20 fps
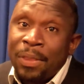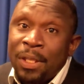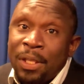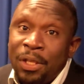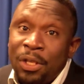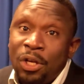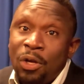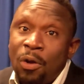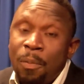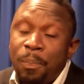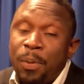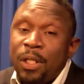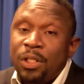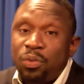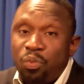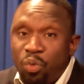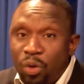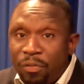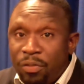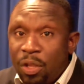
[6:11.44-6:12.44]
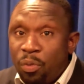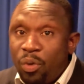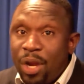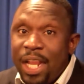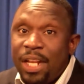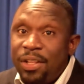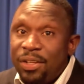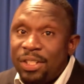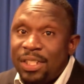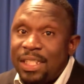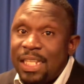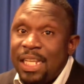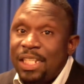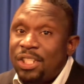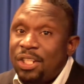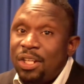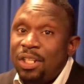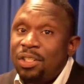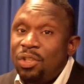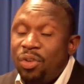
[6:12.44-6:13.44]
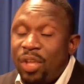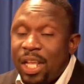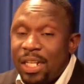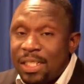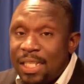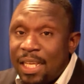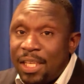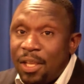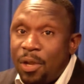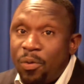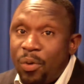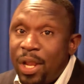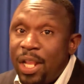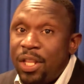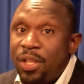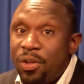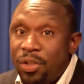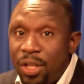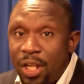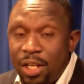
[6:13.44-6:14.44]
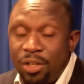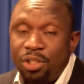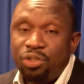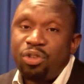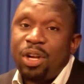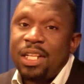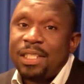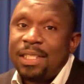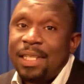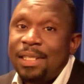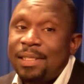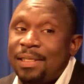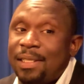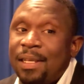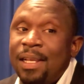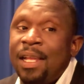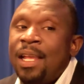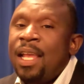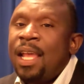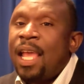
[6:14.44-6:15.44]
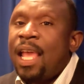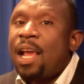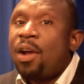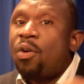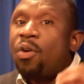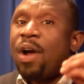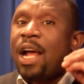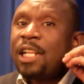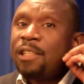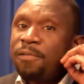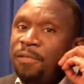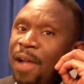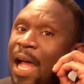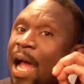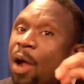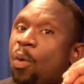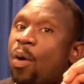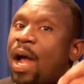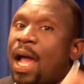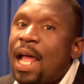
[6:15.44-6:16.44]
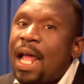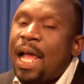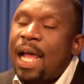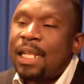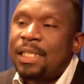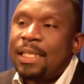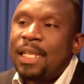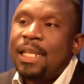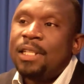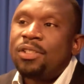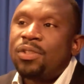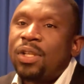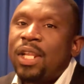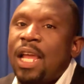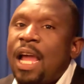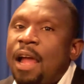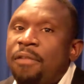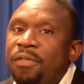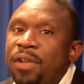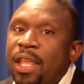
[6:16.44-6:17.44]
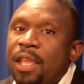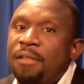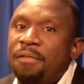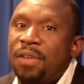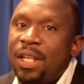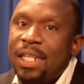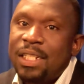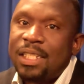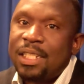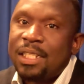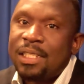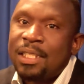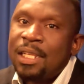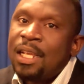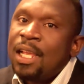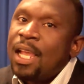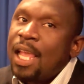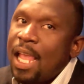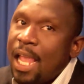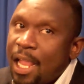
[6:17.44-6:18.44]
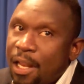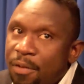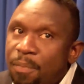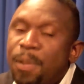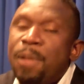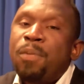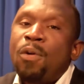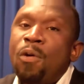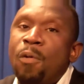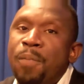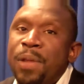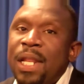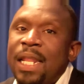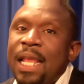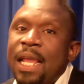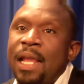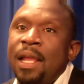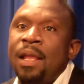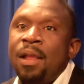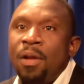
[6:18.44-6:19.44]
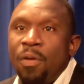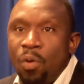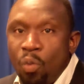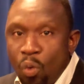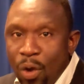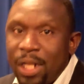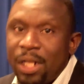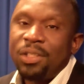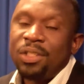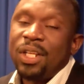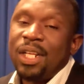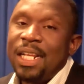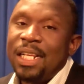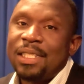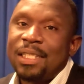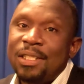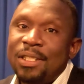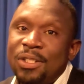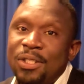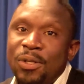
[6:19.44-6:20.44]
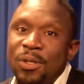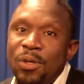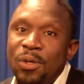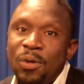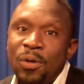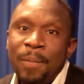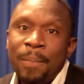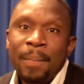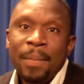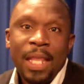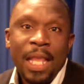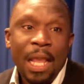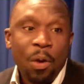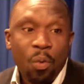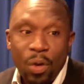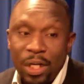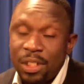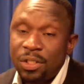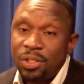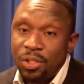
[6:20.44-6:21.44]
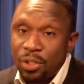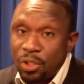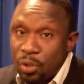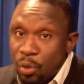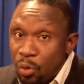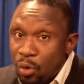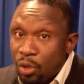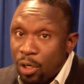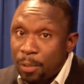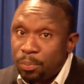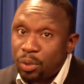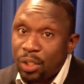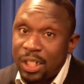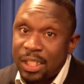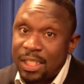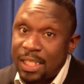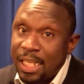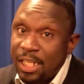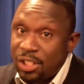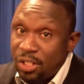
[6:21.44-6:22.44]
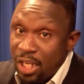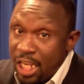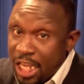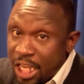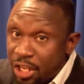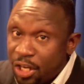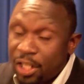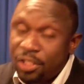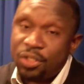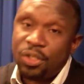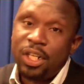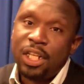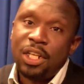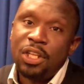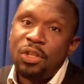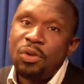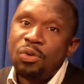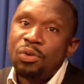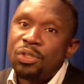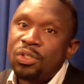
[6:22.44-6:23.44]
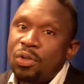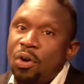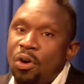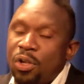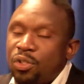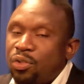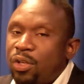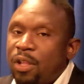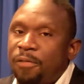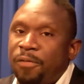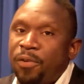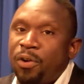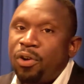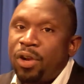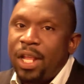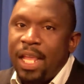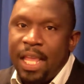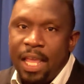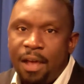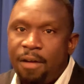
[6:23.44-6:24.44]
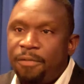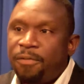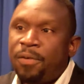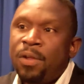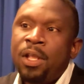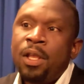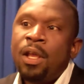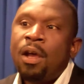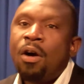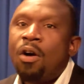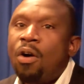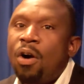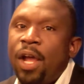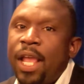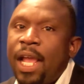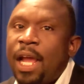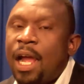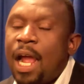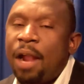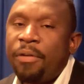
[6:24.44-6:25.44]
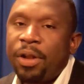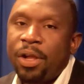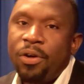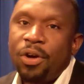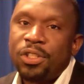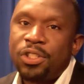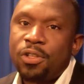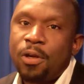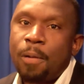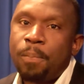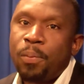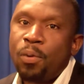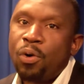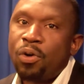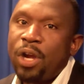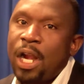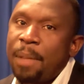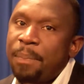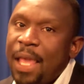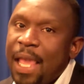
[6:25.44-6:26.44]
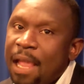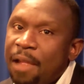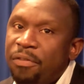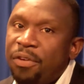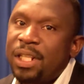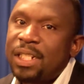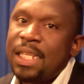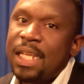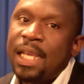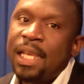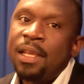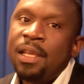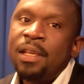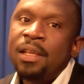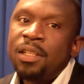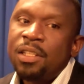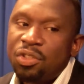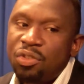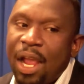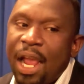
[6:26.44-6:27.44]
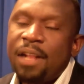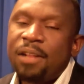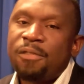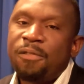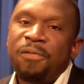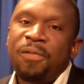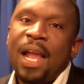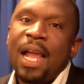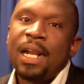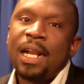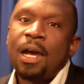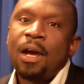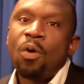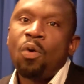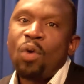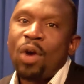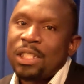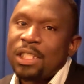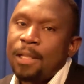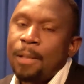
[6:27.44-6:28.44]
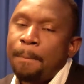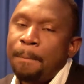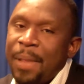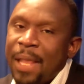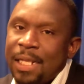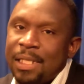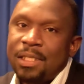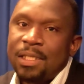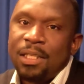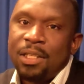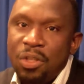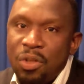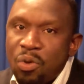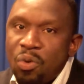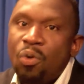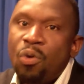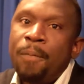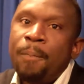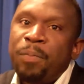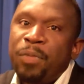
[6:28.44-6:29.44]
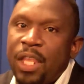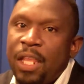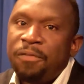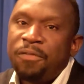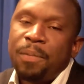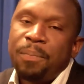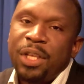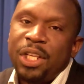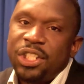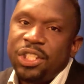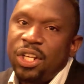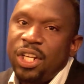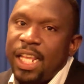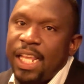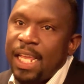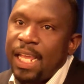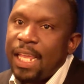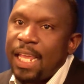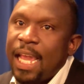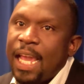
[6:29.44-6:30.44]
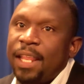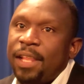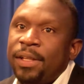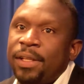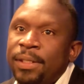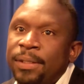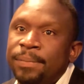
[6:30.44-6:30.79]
But with the radio station, you can take your radio, your little transistor, and go as far as into the African villages, and people will be there waiting to listen to you and willing to tune up to the station, either to the news or to the federal health or agricultural program every day, trying to find out what's the best new information they can gather.